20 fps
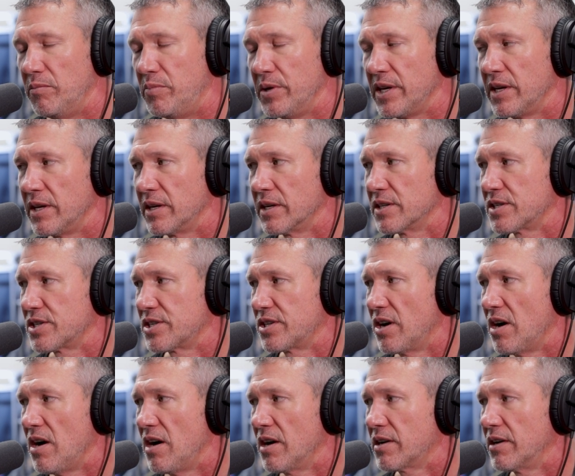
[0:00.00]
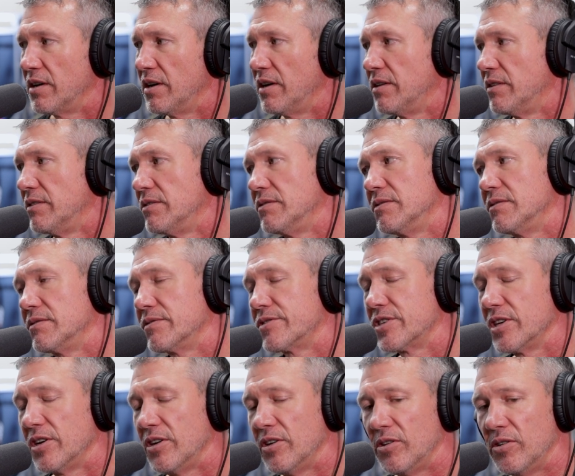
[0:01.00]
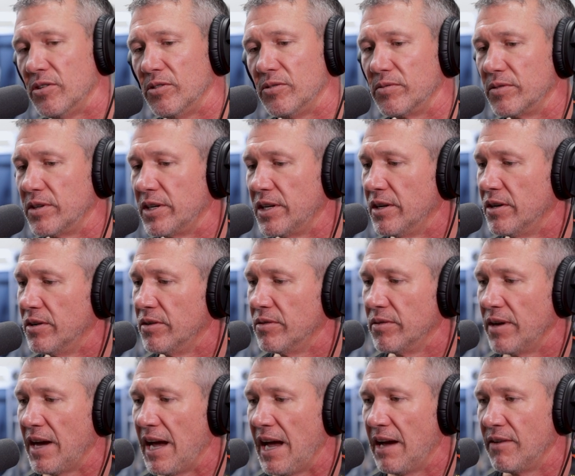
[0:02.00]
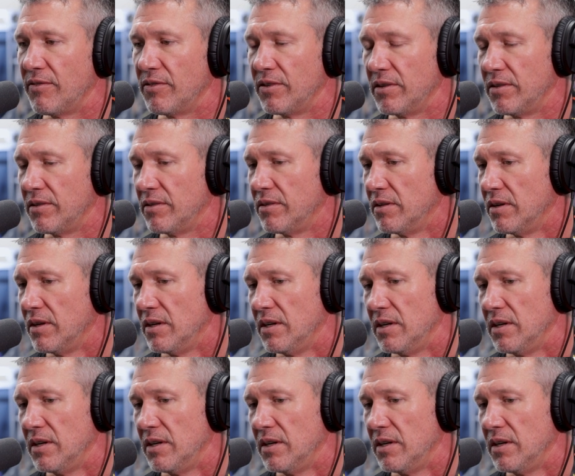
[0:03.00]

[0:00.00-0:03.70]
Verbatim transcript: being a stalker. So, you know, having...